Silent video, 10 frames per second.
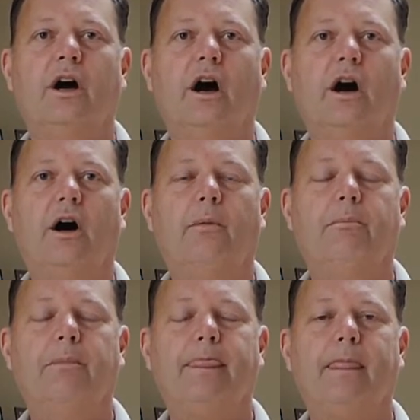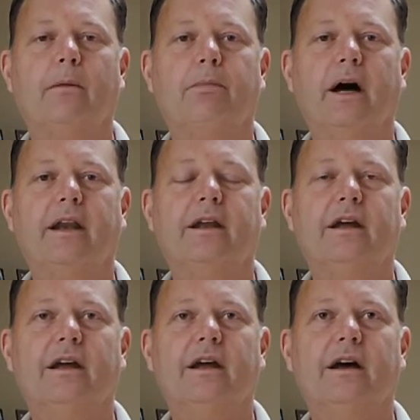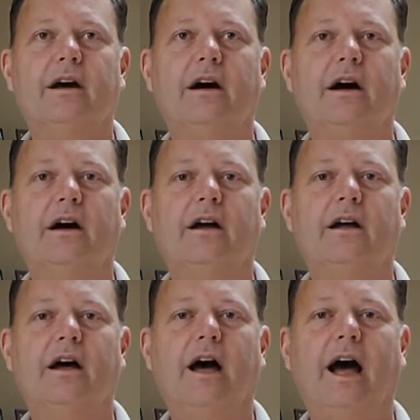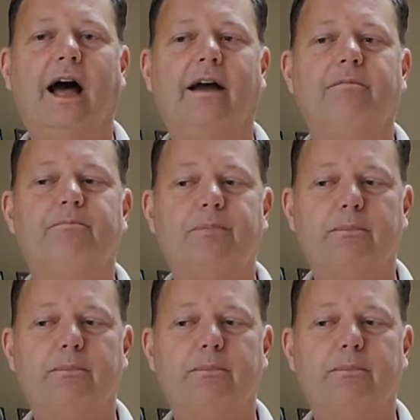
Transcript: But I've